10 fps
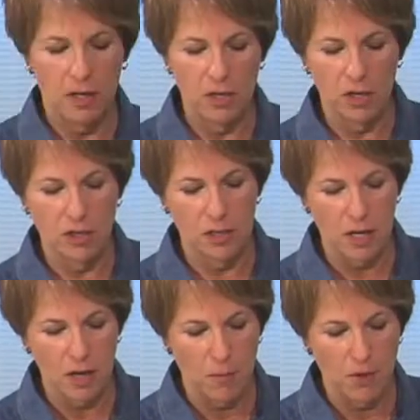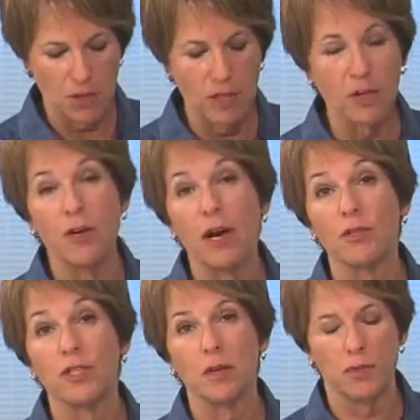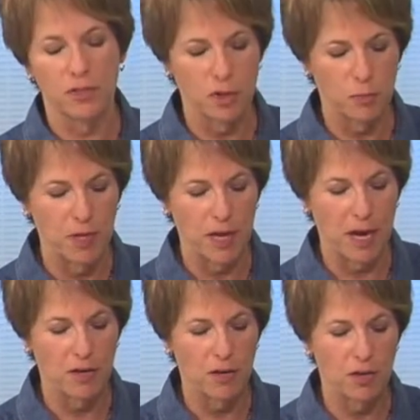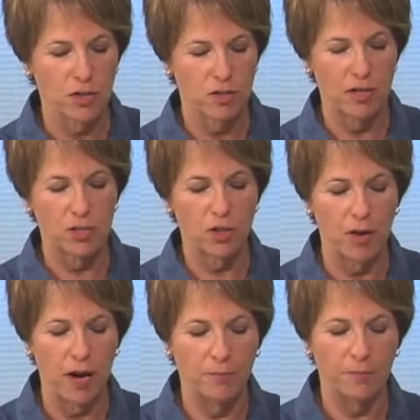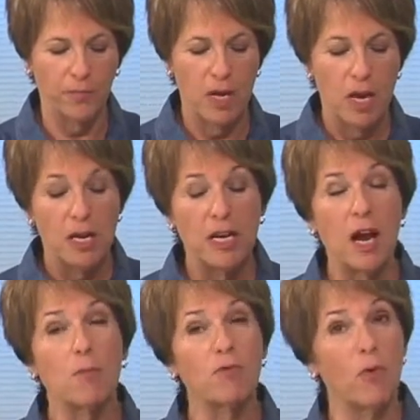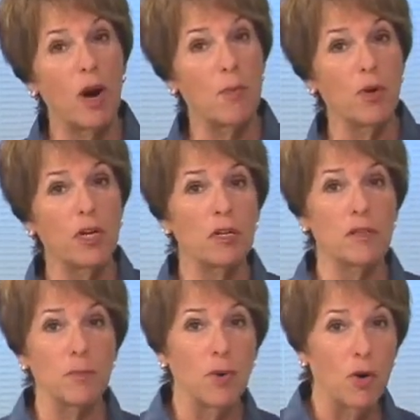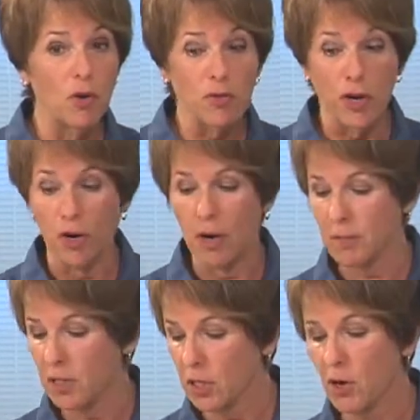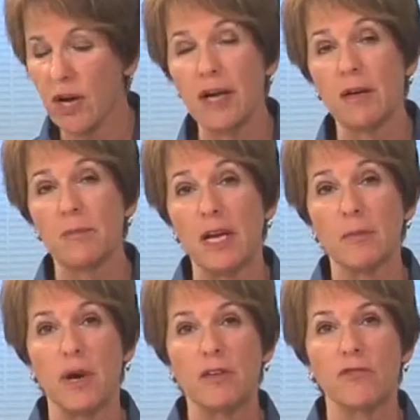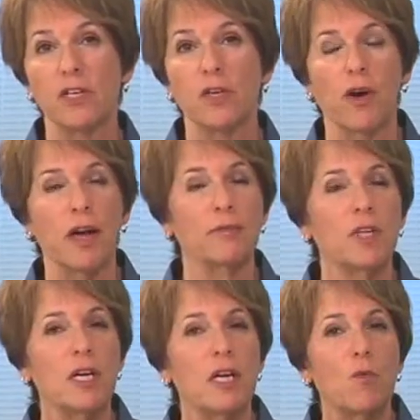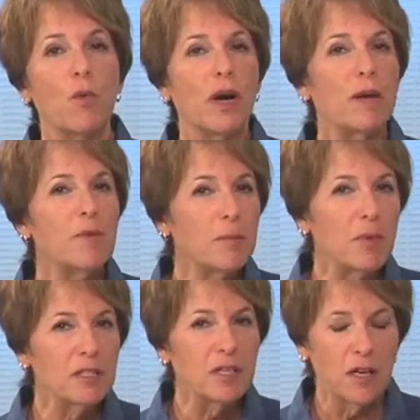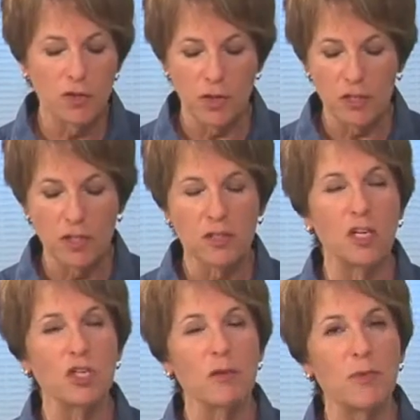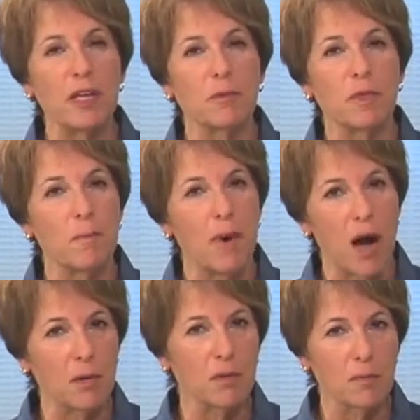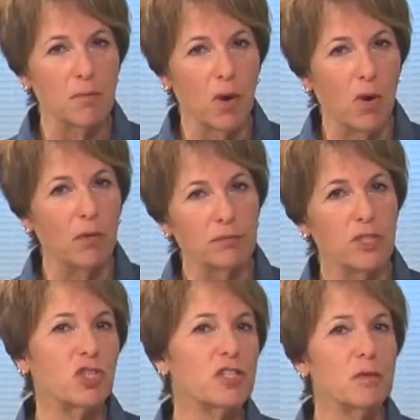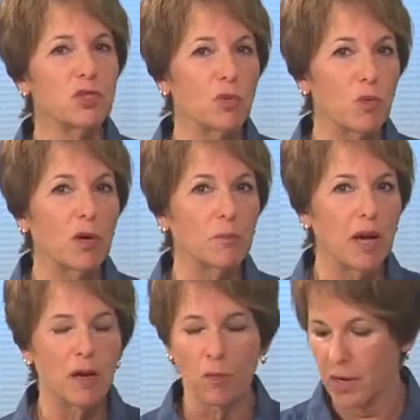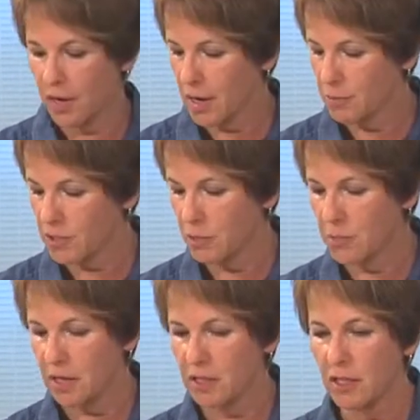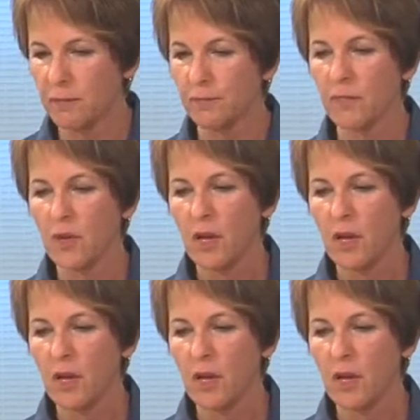and you can see how much liquid I was able to spin out of there, so that's great. Now, before I put it in the bowl though, I'm going to go ahead and make my vinaigrette. When I make my salad dressings, I usually make them in the bottom of the bowl. It just seems to work better when it comes to mixing.